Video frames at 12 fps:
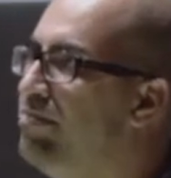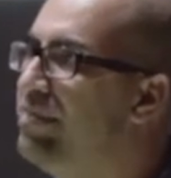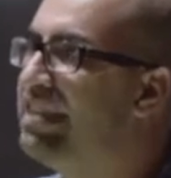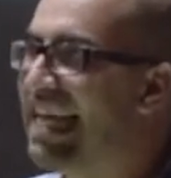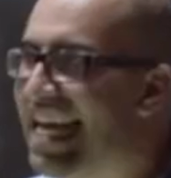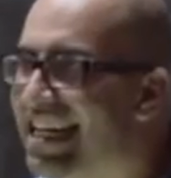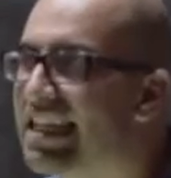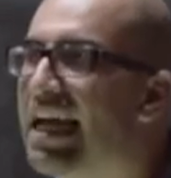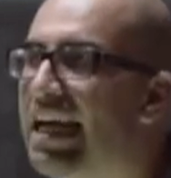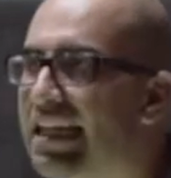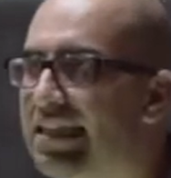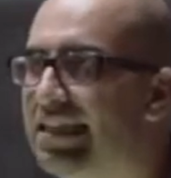
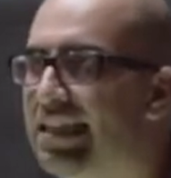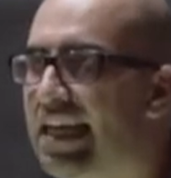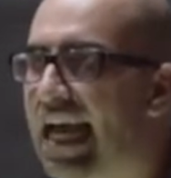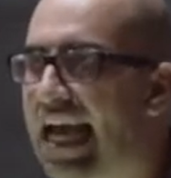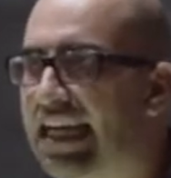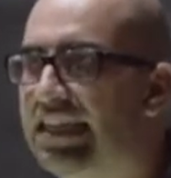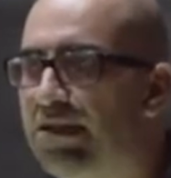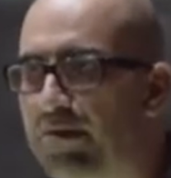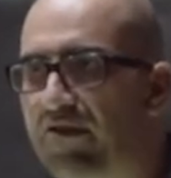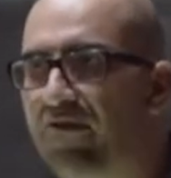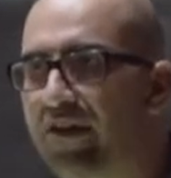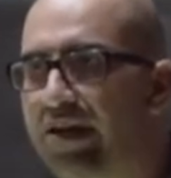sanitize
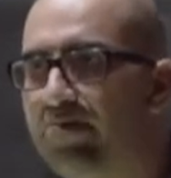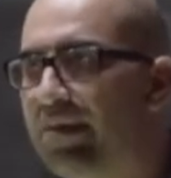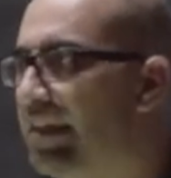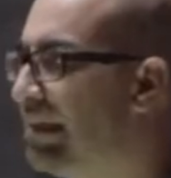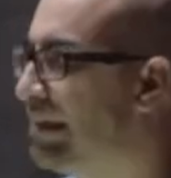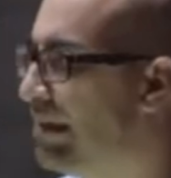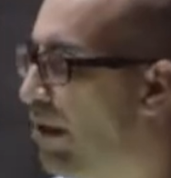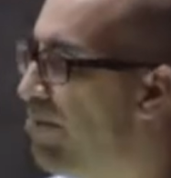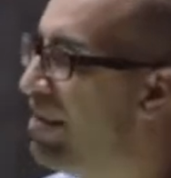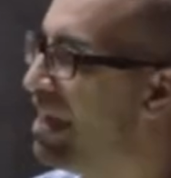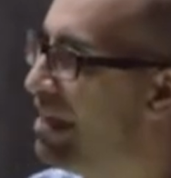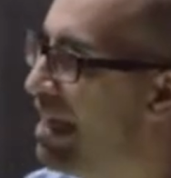academic freedom as
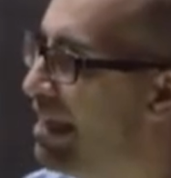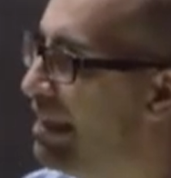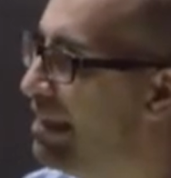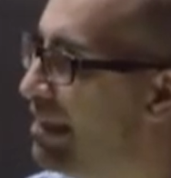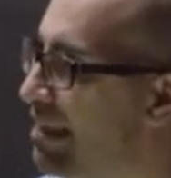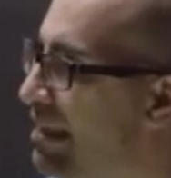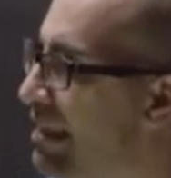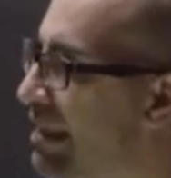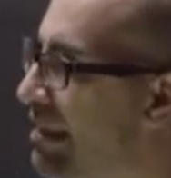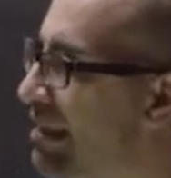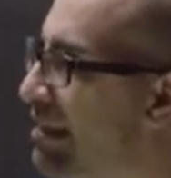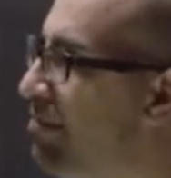something that
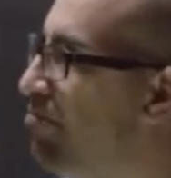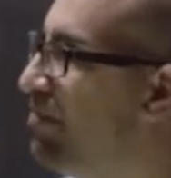is